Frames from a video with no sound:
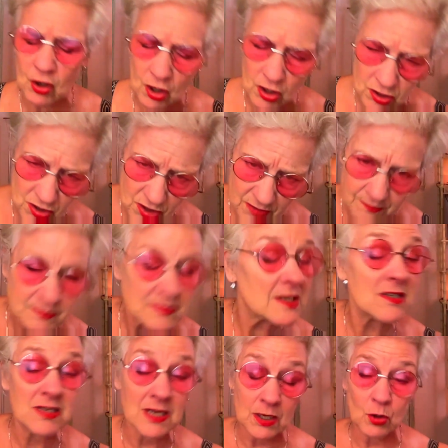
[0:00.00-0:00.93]
Gaunt,"
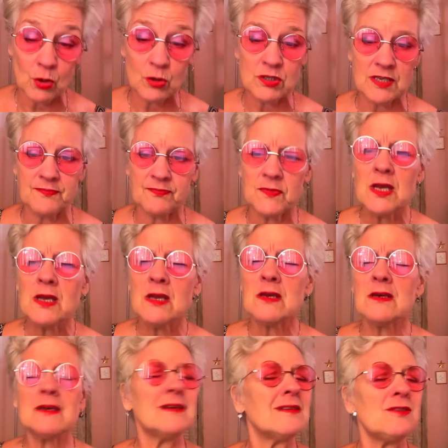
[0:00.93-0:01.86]
said Ogden,
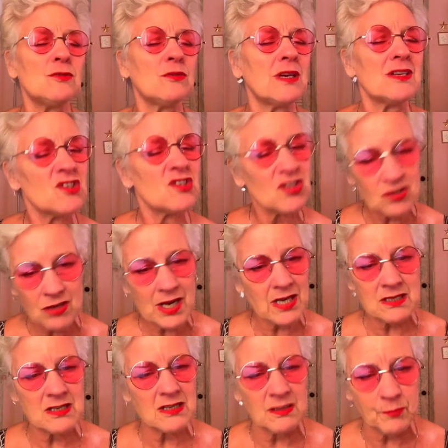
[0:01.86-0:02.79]
"to get
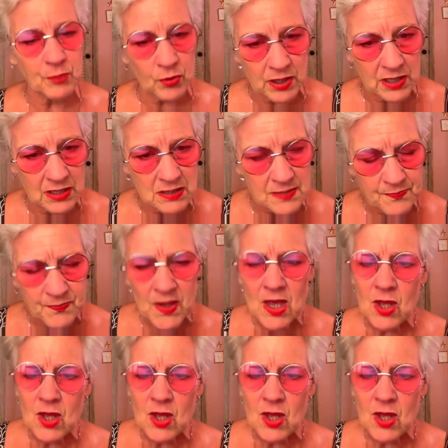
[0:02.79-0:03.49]
straight to the point,